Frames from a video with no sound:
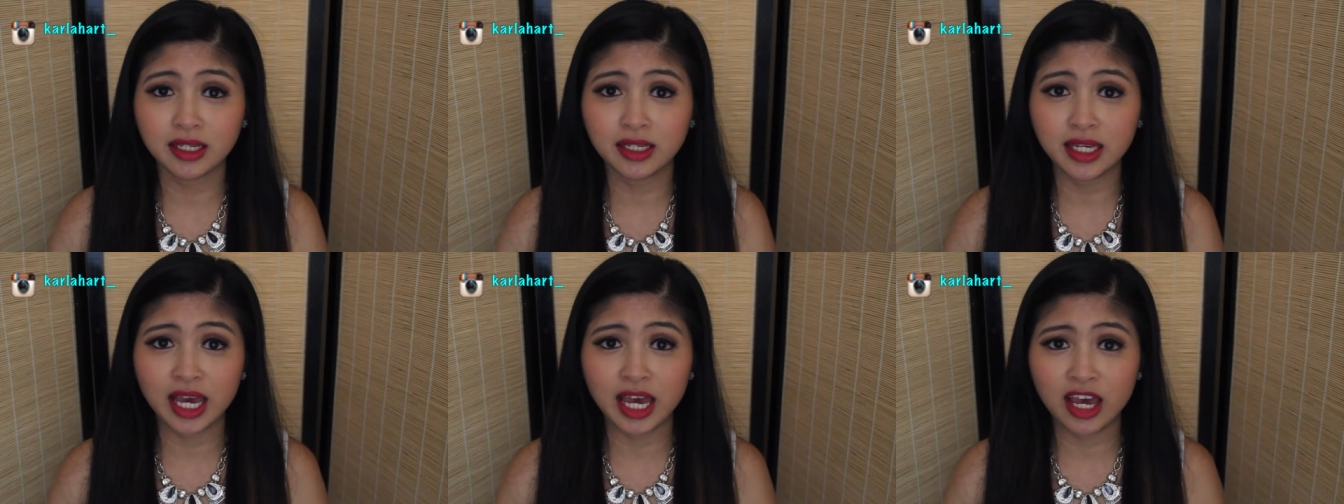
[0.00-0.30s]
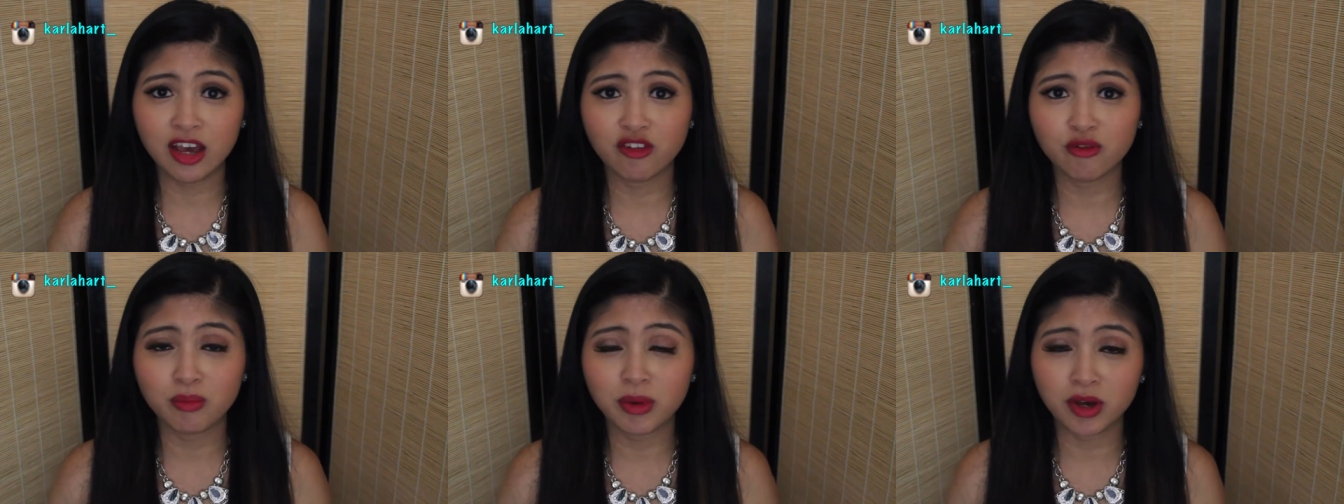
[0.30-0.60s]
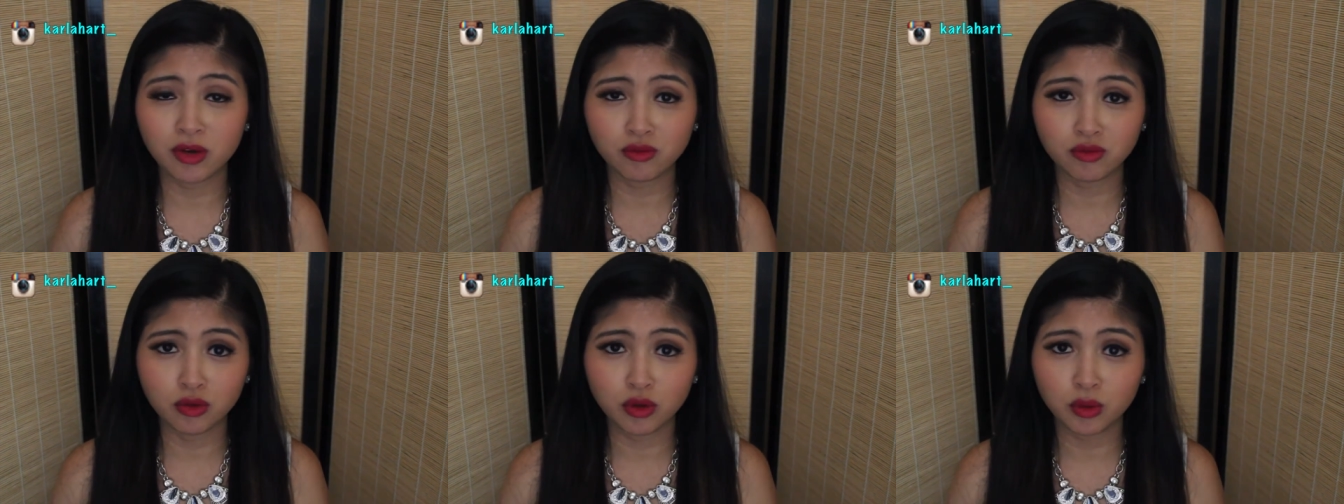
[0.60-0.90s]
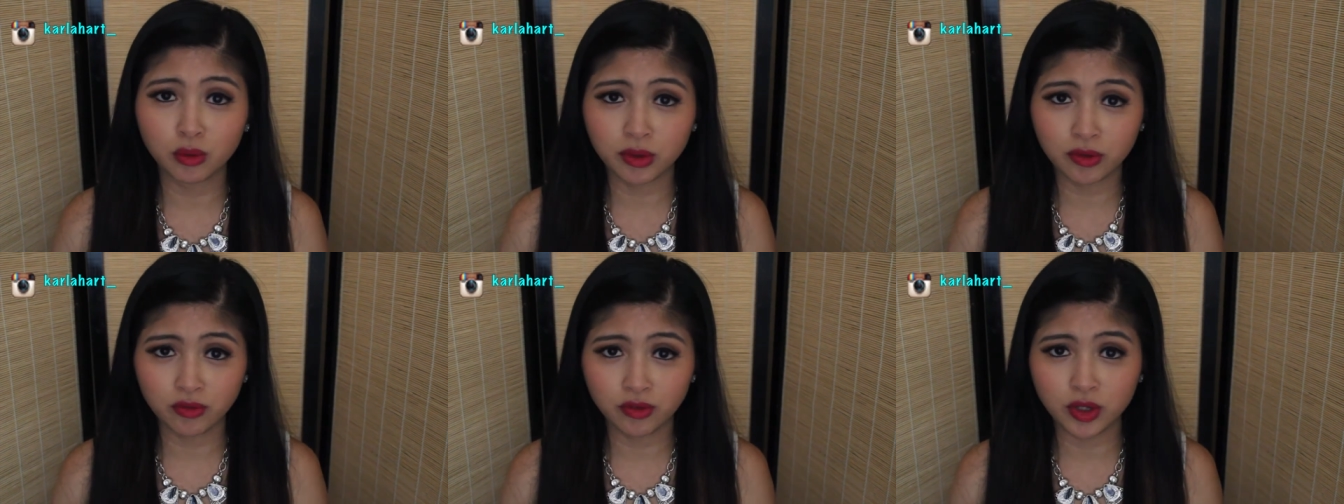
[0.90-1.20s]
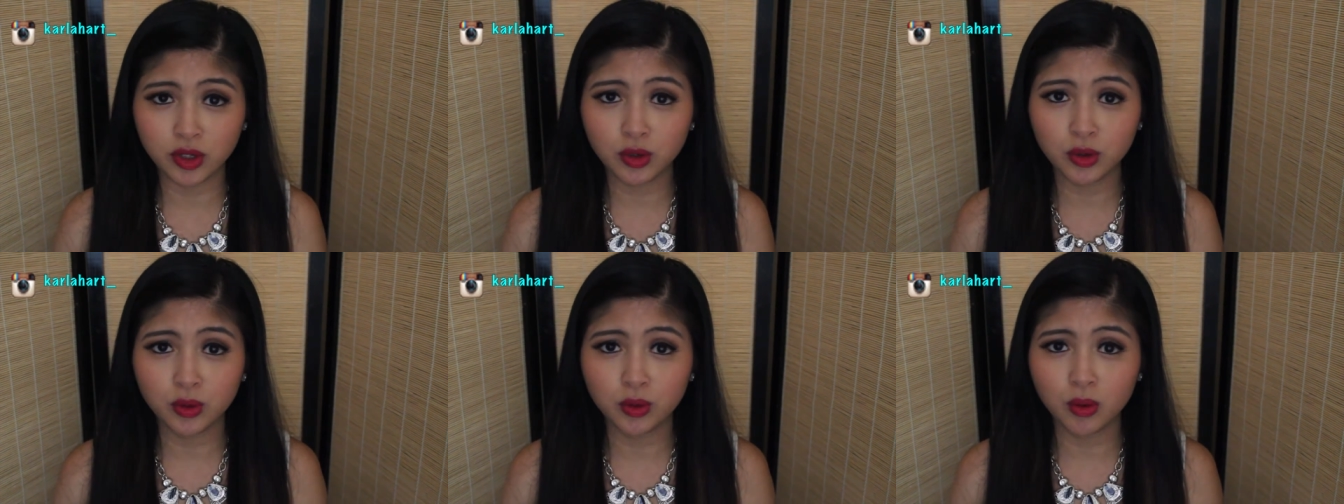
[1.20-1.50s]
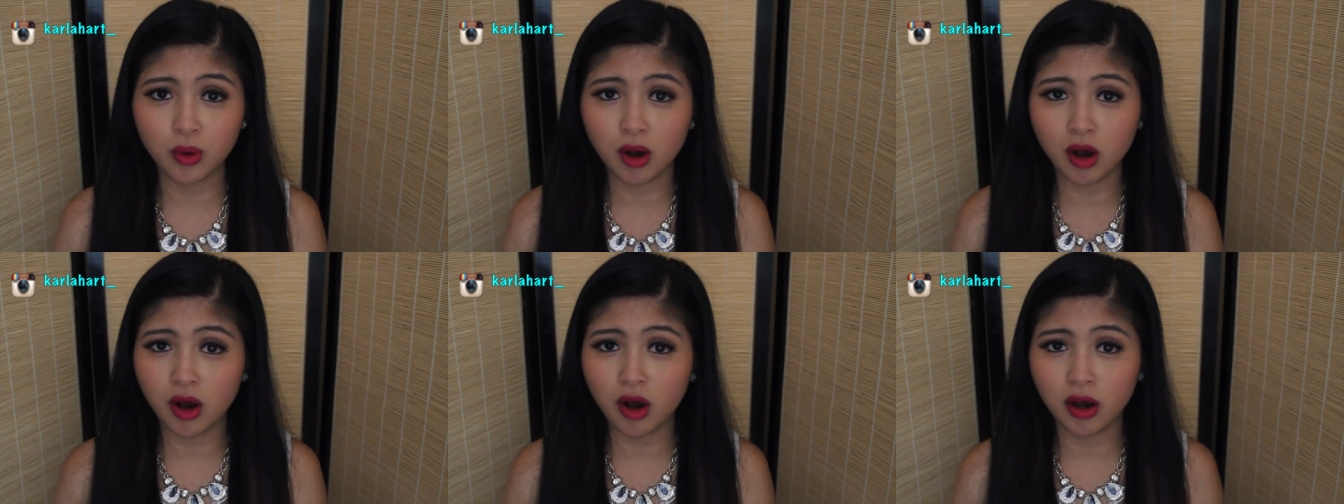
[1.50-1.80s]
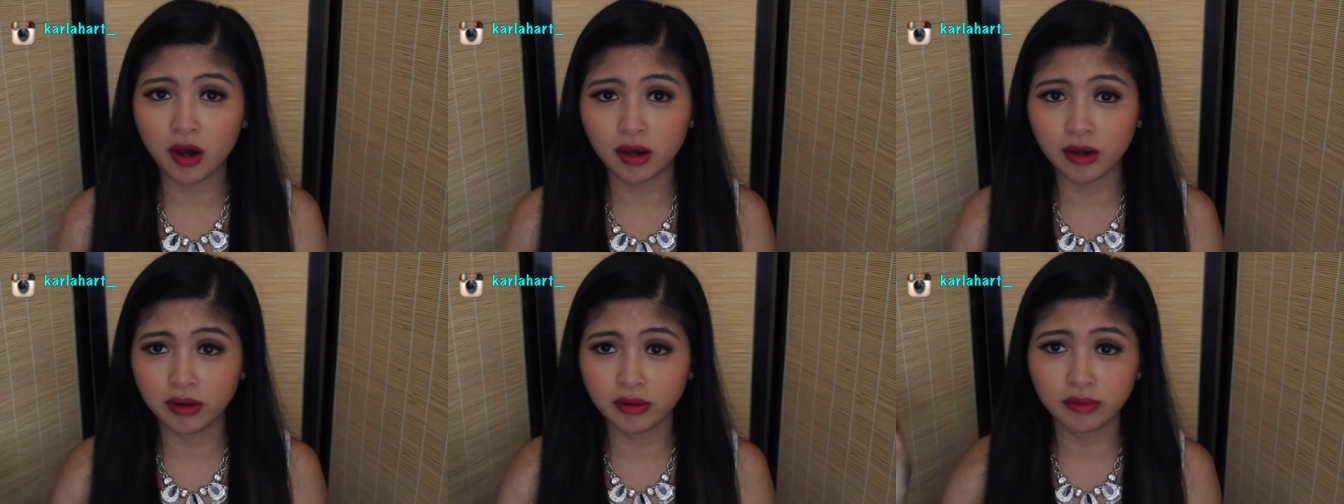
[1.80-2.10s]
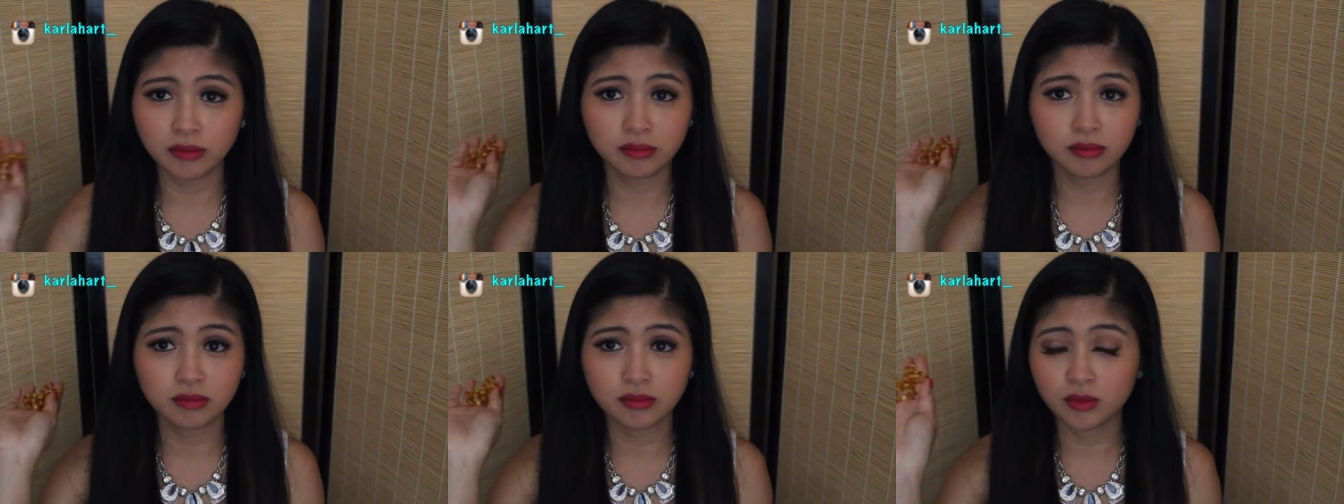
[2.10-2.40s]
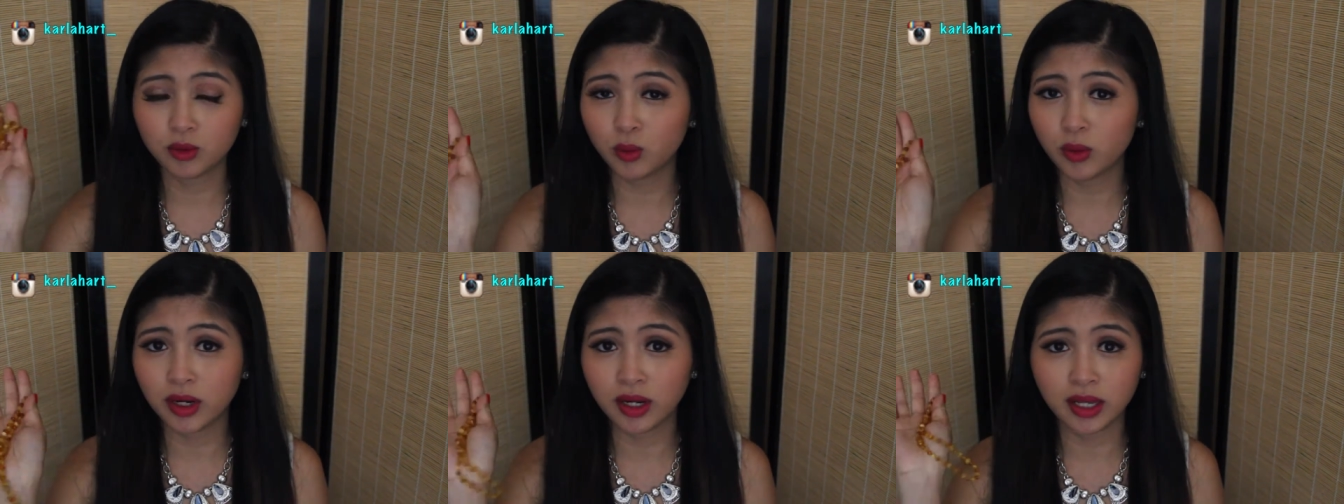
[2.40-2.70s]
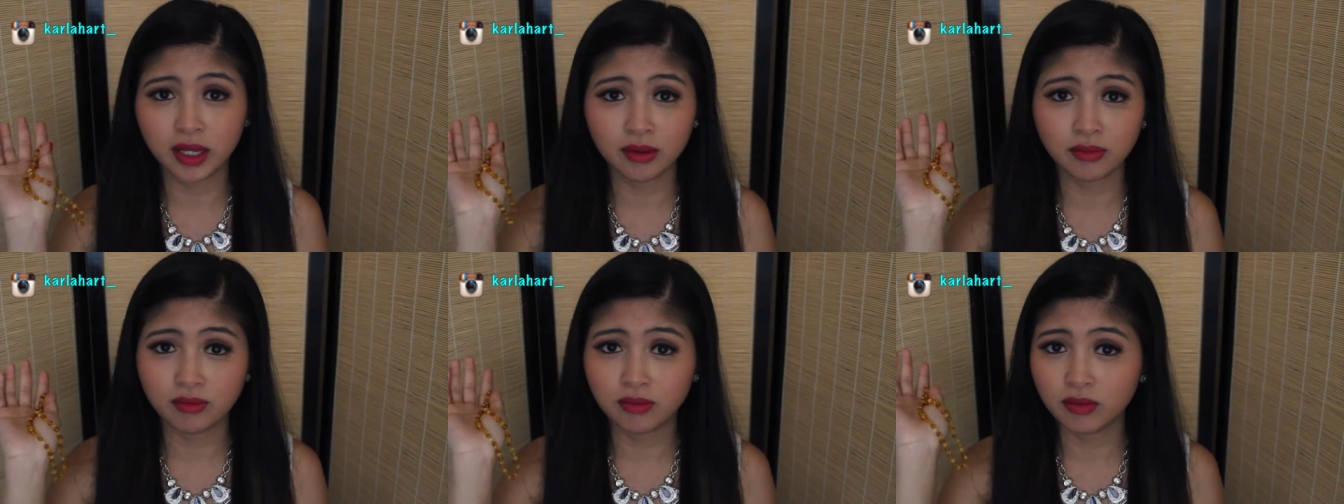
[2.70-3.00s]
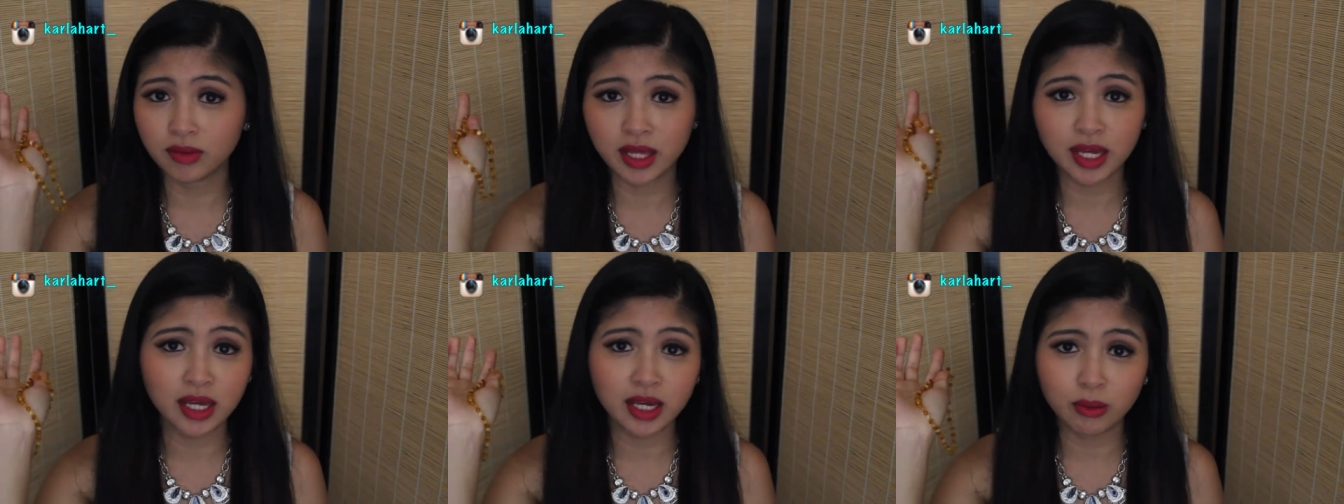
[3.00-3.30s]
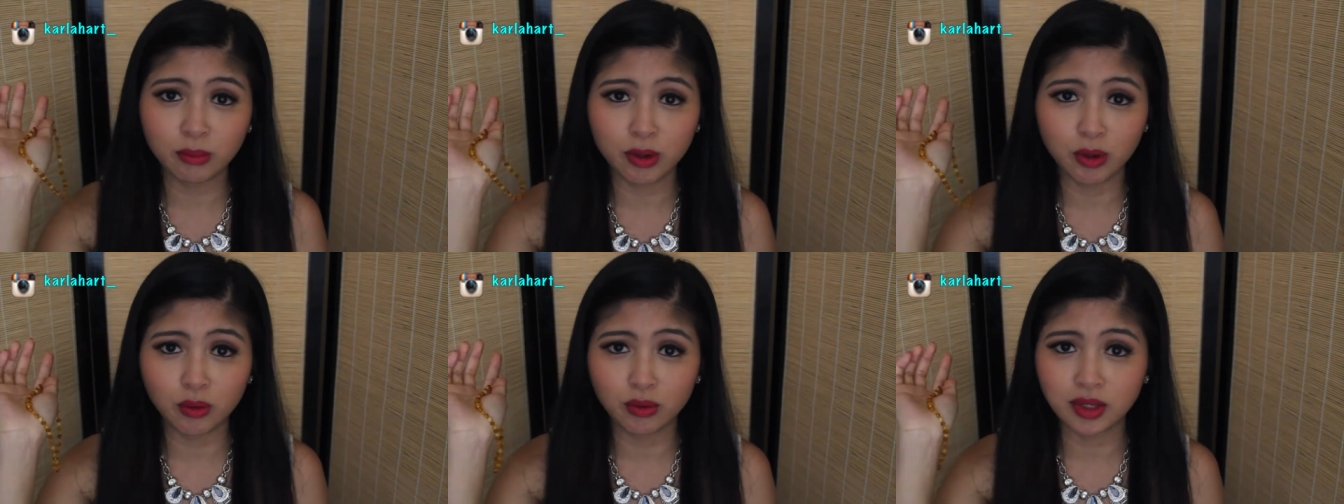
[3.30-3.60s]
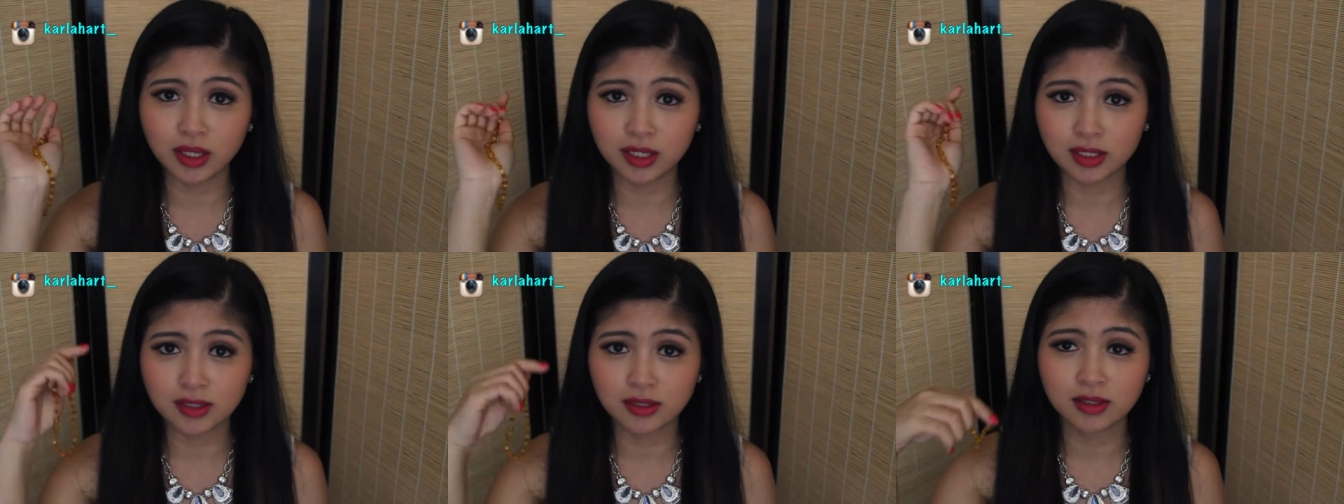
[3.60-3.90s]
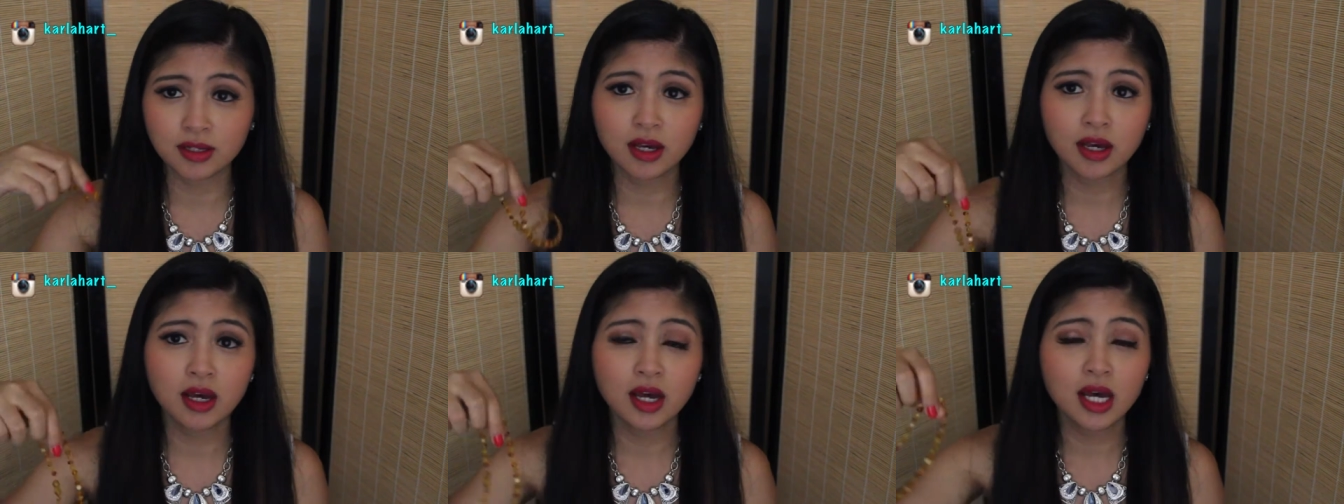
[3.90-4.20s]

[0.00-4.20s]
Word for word: gave my full review on what I think about this